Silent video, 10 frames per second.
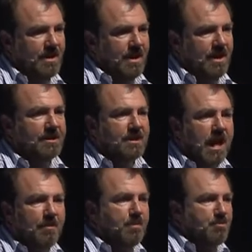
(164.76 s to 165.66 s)
at a
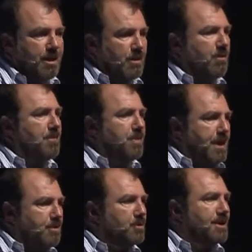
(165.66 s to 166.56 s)
time in Britain when
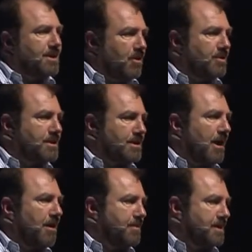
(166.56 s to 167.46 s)
people did not
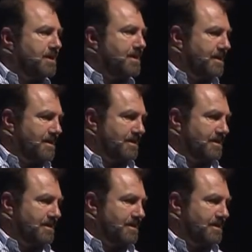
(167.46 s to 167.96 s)
start businesses.